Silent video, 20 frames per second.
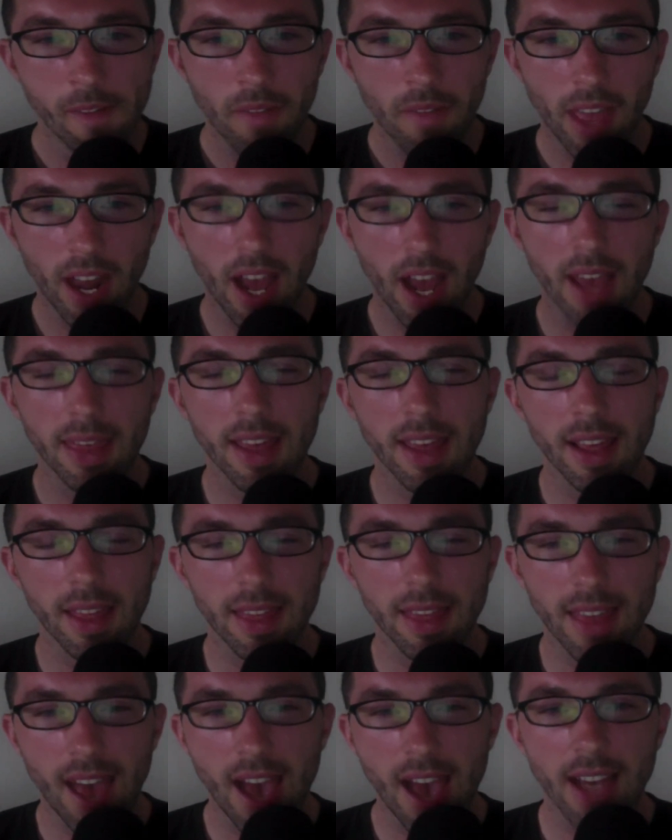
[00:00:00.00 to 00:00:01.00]
And I
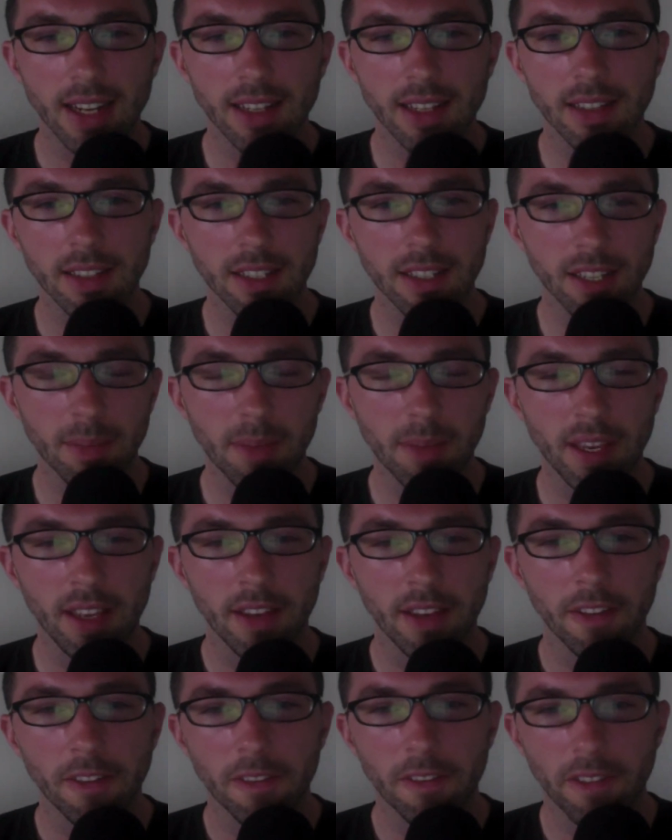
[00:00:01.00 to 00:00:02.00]
think that is going to
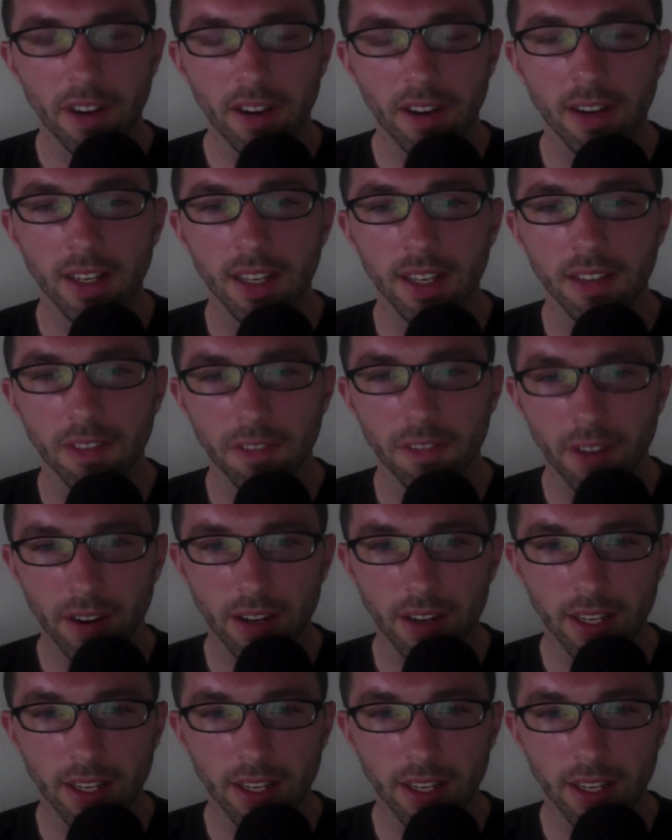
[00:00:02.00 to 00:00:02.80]
be very, very